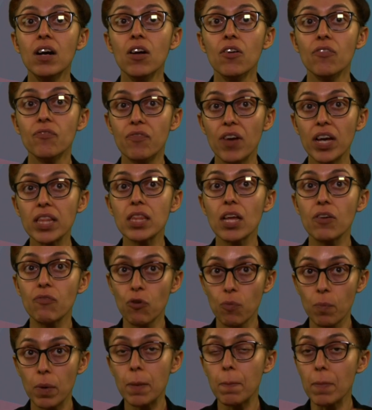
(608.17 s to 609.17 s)
when the
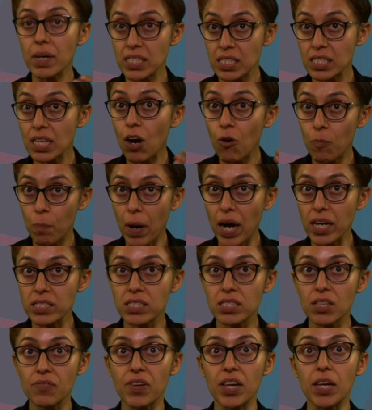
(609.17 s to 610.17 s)
woman must have
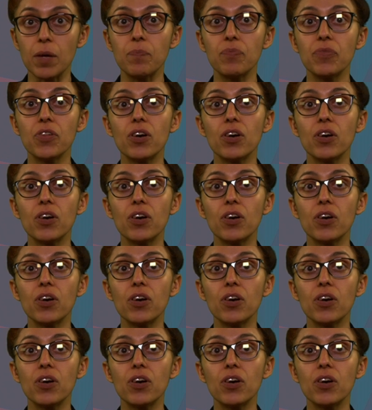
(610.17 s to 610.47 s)
passed away.